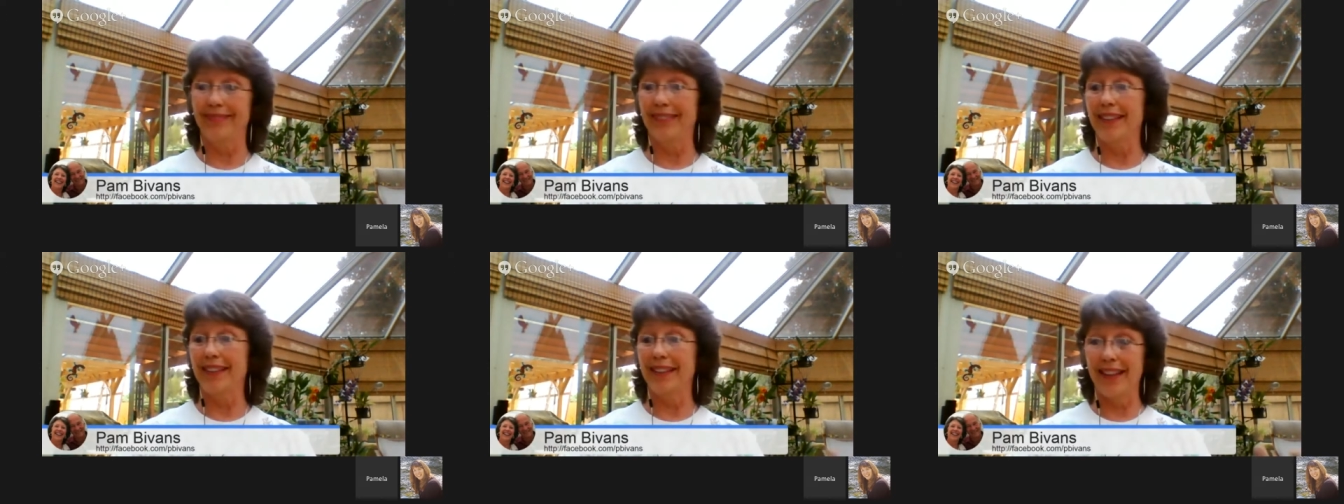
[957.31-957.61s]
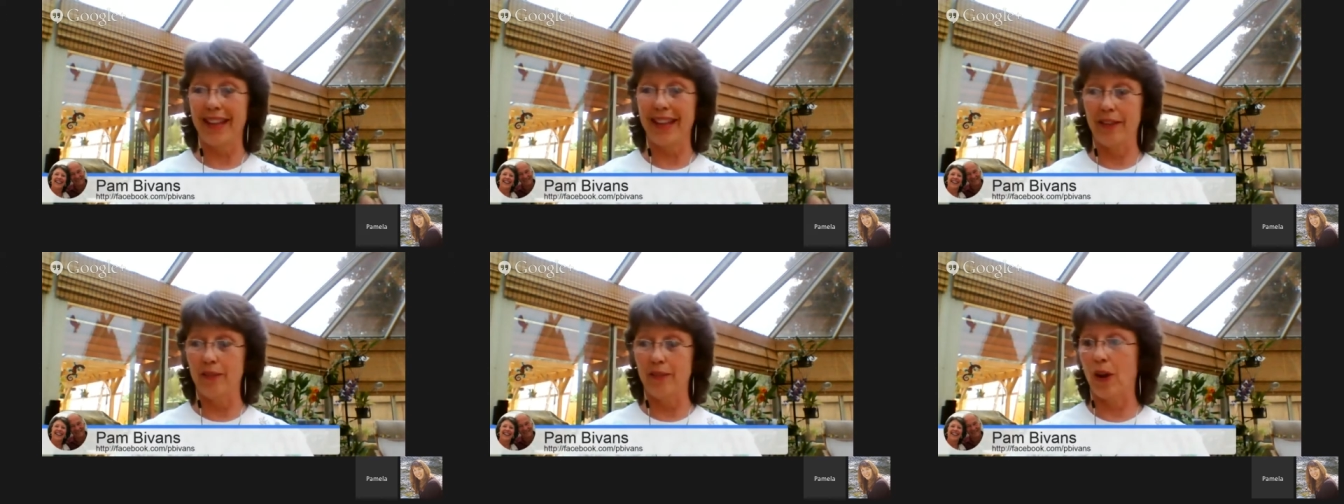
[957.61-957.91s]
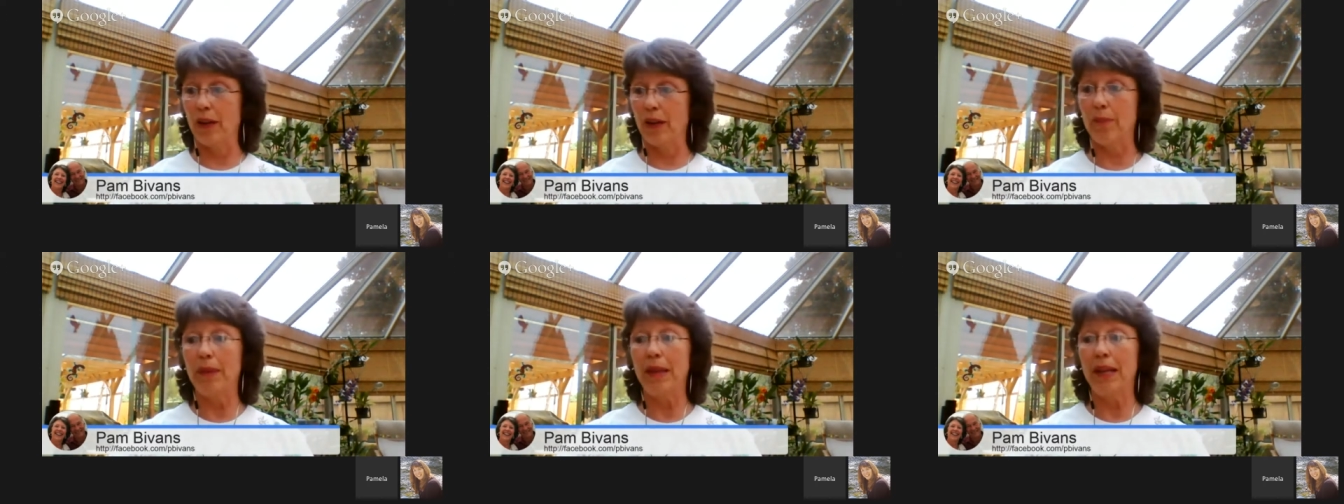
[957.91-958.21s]
They want to
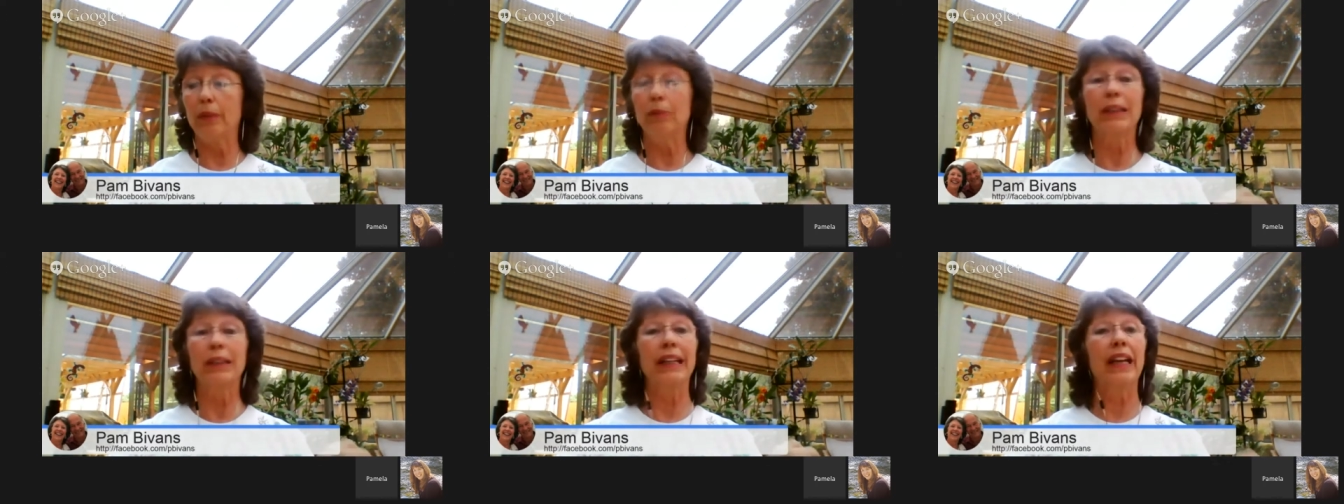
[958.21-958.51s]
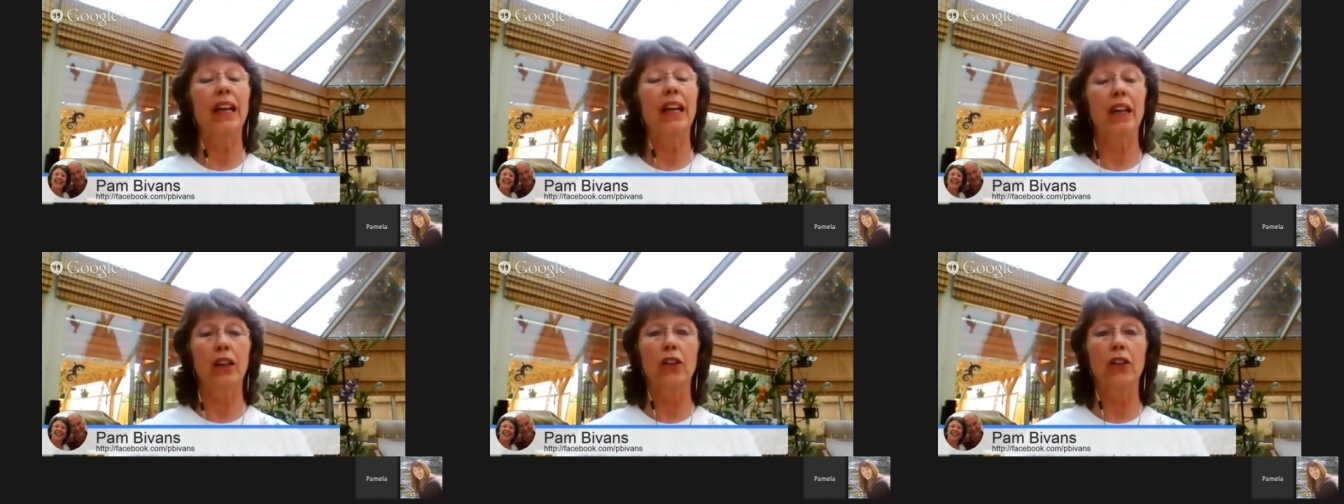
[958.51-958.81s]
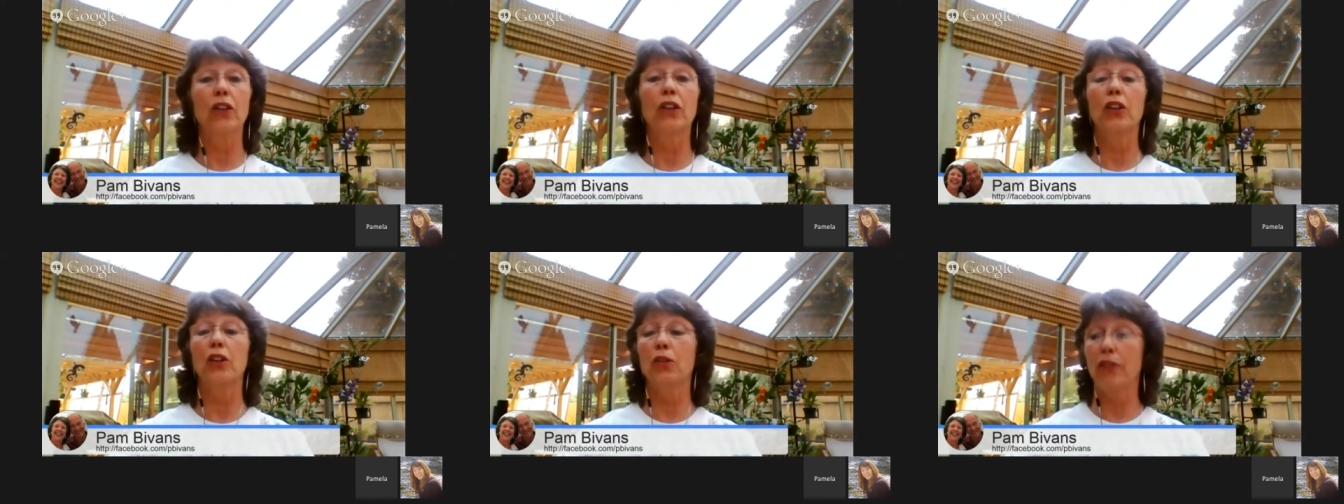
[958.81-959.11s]
be able to hear
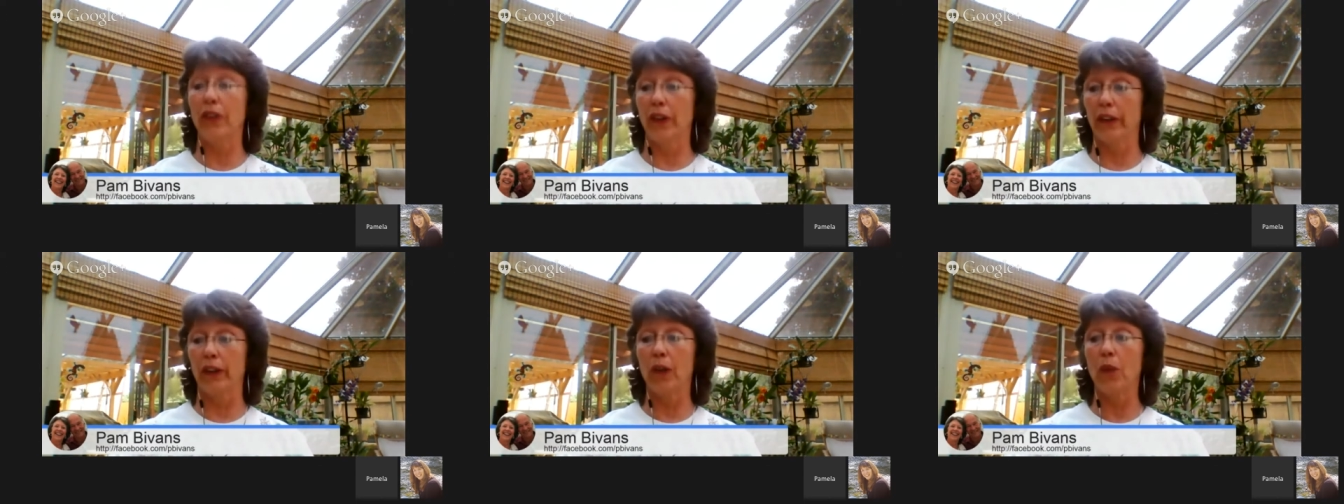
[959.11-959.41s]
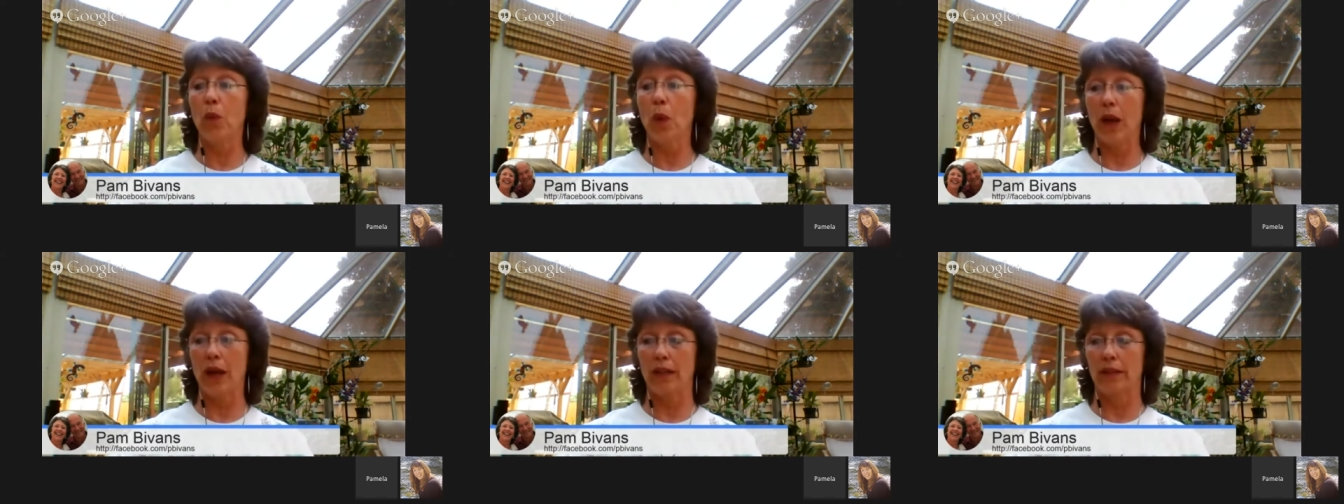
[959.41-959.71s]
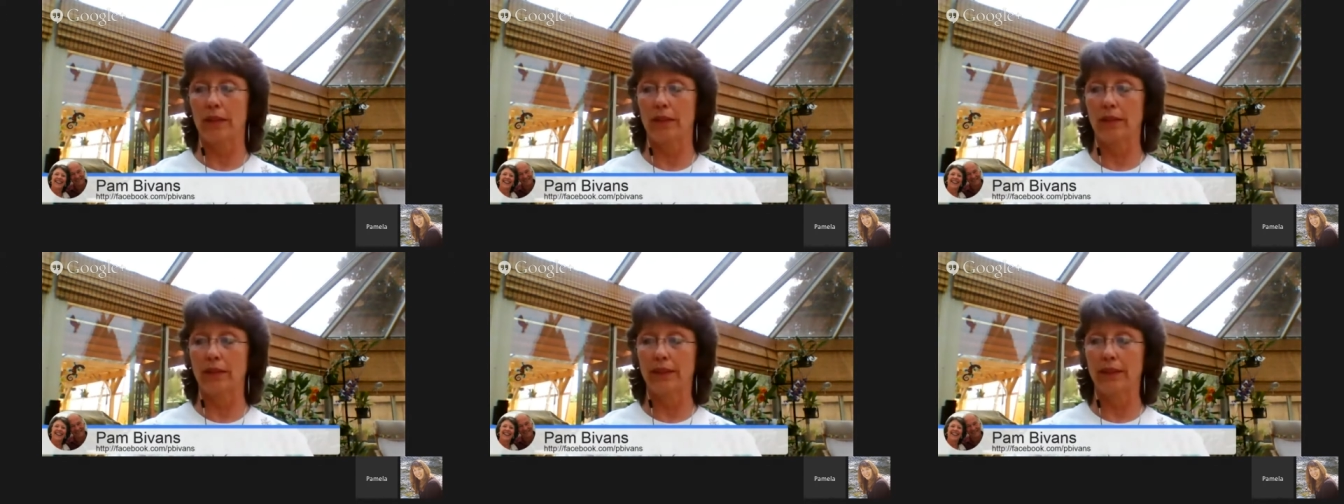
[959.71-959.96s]
you very well.